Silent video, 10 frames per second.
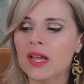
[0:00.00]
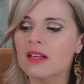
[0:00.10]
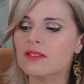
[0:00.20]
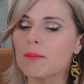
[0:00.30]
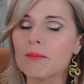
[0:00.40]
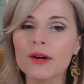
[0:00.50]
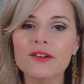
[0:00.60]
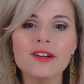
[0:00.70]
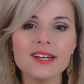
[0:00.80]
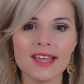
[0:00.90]
So,
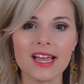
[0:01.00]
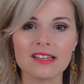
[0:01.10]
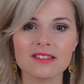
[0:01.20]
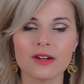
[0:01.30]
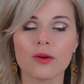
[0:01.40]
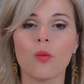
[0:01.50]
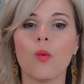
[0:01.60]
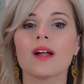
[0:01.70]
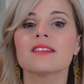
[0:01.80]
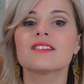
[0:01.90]
Mercury in Cancer
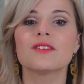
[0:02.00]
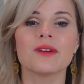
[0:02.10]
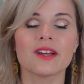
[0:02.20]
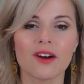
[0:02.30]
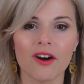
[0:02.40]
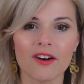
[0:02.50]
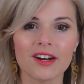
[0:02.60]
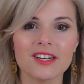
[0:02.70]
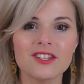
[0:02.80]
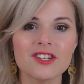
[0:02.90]
wants to
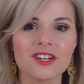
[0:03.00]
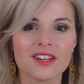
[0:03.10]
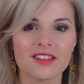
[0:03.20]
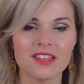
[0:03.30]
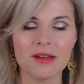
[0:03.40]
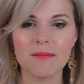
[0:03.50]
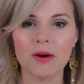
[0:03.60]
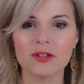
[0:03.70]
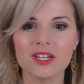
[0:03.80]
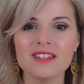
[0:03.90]
encourage the
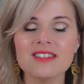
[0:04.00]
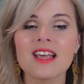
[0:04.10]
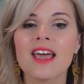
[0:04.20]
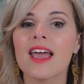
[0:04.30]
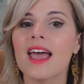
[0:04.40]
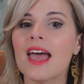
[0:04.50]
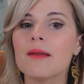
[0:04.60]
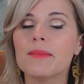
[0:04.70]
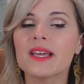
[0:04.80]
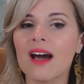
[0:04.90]
emotions.
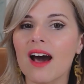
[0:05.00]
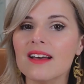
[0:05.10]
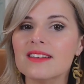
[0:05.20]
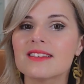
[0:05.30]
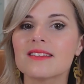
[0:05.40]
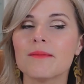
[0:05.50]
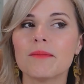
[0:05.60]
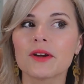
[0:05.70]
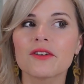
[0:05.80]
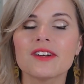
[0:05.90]
And because
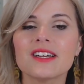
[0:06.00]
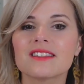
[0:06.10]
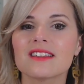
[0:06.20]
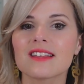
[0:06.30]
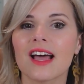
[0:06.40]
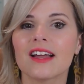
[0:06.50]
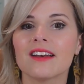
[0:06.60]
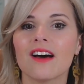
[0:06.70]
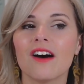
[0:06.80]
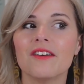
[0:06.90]
Mercury is the
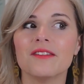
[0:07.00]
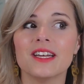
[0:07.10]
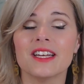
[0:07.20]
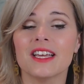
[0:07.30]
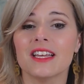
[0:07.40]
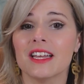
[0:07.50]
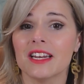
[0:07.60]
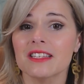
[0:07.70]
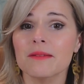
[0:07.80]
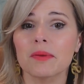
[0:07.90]
sign of it, it
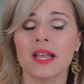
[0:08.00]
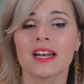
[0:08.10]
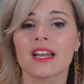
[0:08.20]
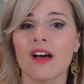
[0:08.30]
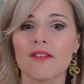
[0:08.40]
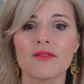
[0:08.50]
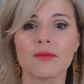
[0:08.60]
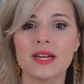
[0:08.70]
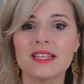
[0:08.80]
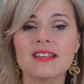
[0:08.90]
is a planet of
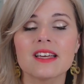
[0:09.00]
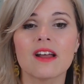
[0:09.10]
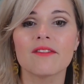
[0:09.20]
reason, of